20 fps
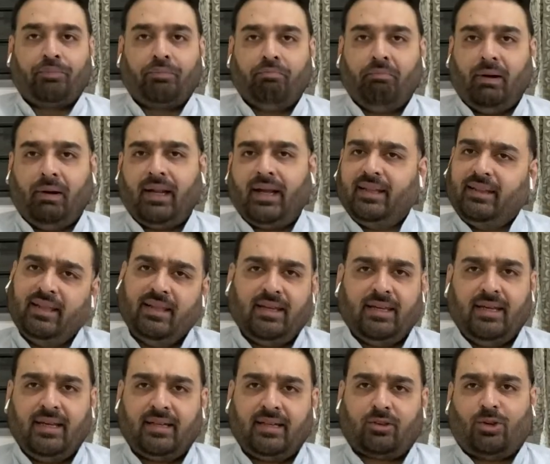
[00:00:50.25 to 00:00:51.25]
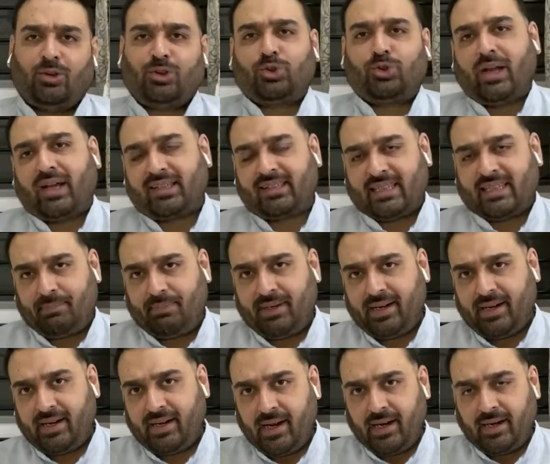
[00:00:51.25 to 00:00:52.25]
But I think he has also
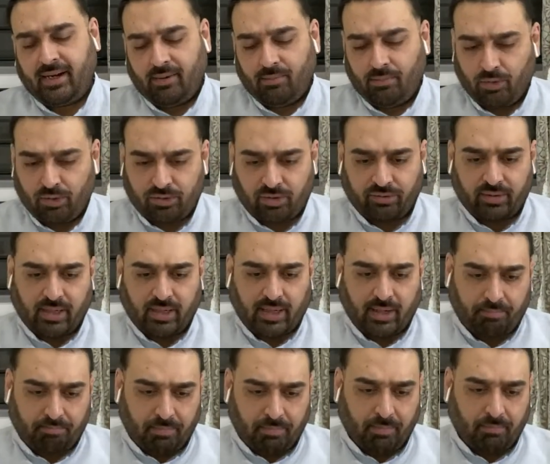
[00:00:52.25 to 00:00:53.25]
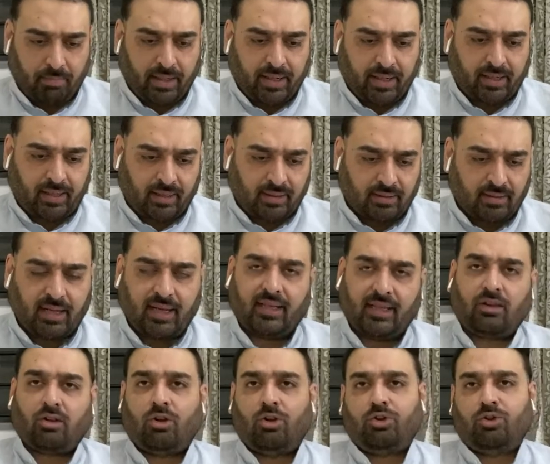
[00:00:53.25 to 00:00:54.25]
accepted it, and most of the Republicans has
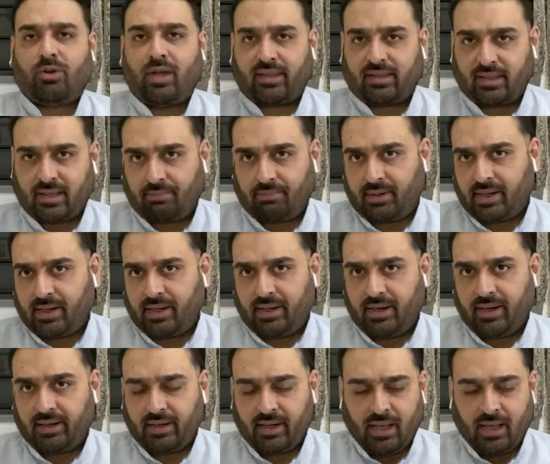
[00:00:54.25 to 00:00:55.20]
also accepted it.